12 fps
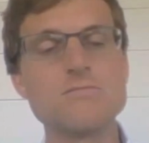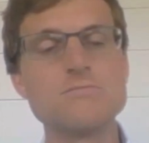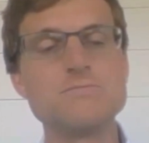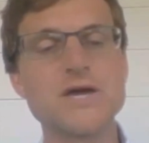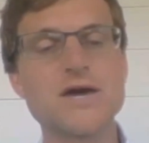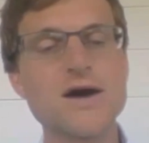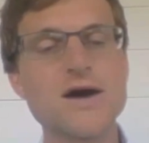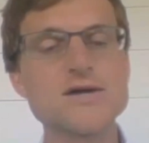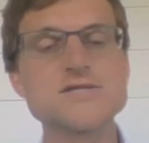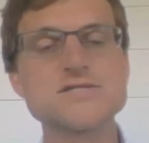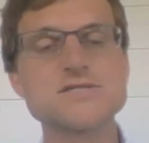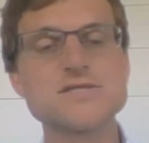
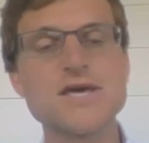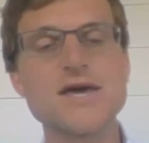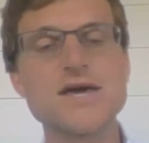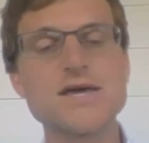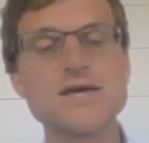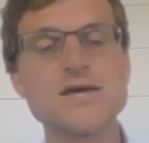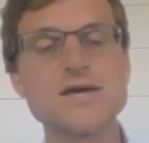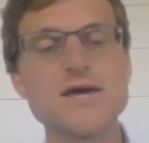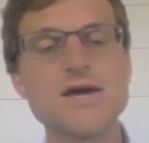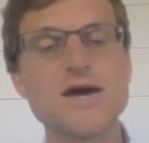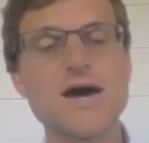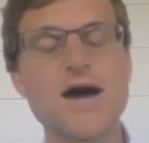Because they
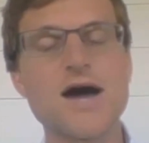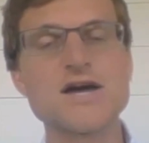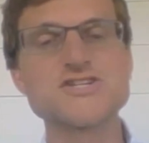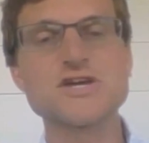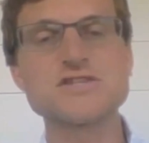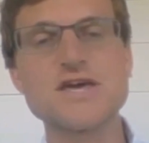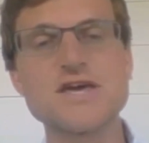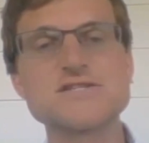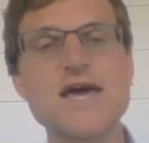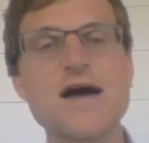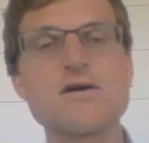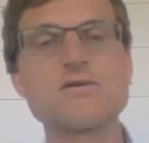shut that
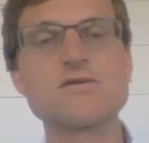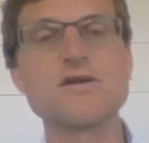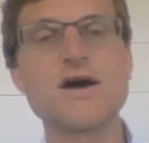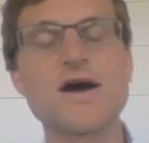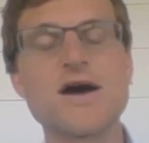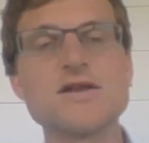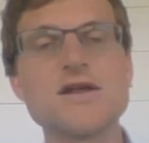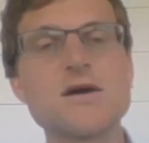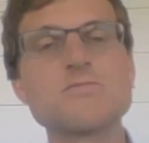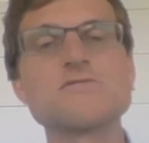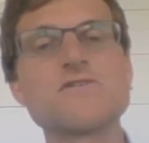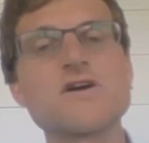down, a
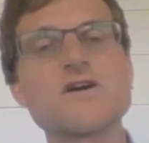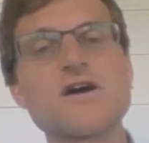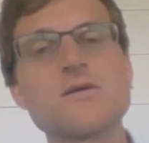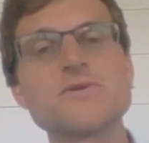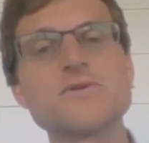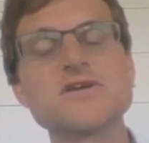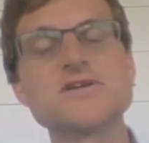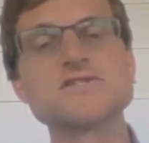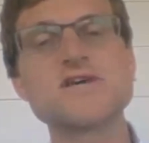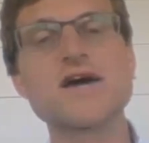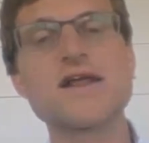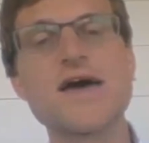number of our companies
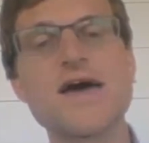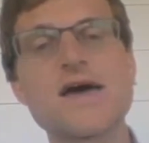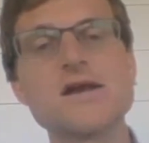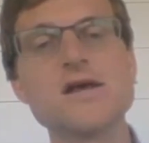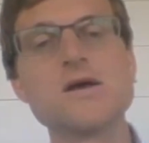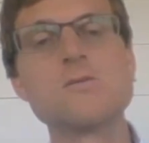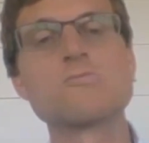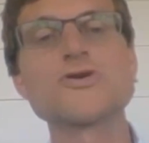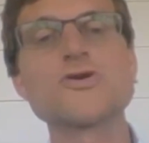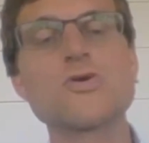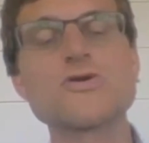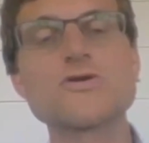that had
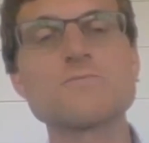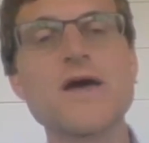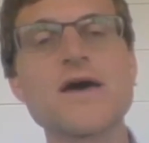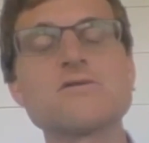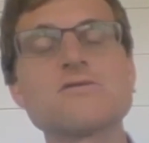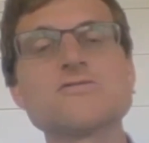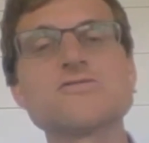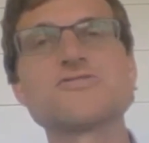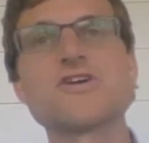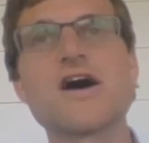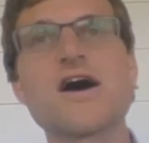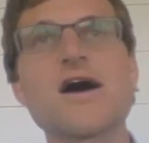pre-ordered
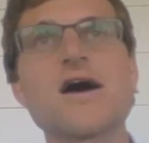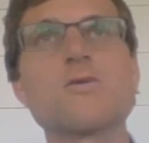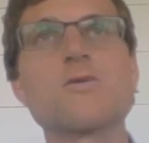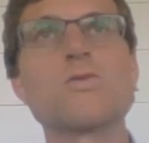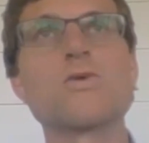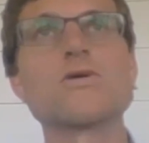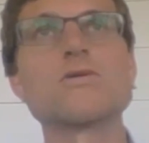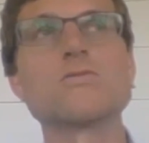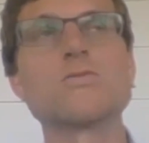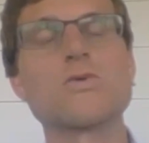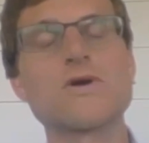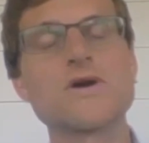panels
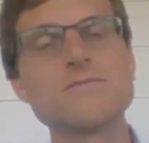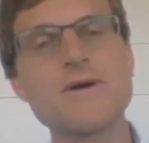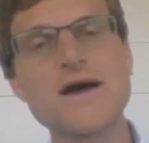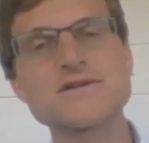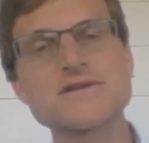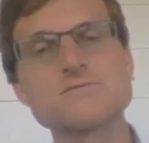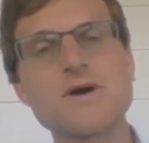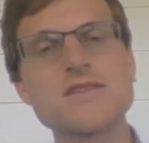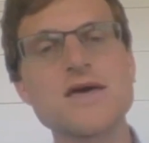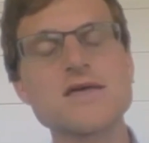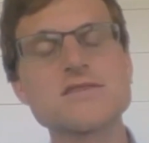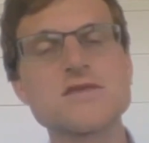were impacted by
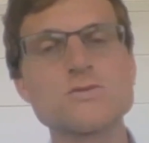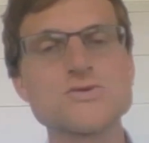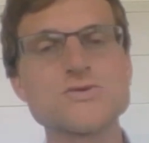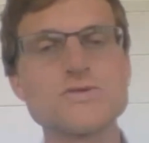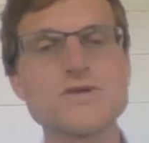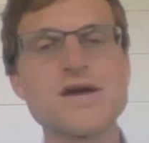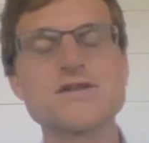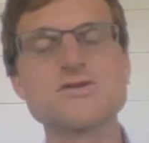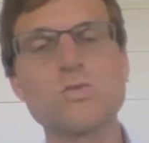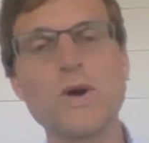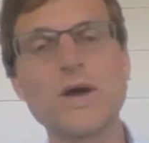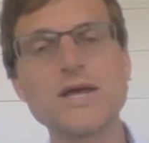that. They were told they had to
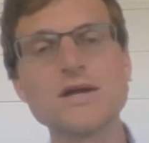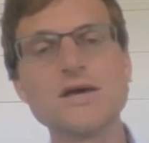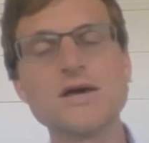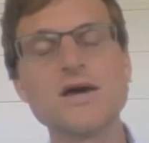wait.